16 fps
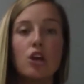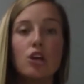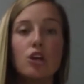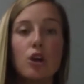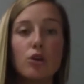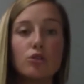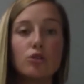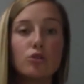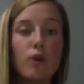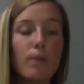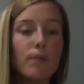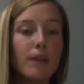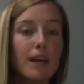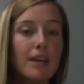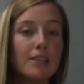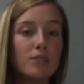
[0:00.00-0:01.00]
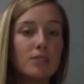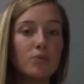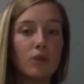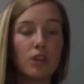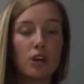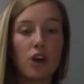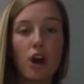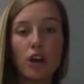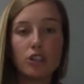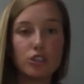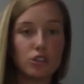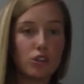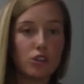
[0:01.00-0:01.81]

Go to a place where the cars are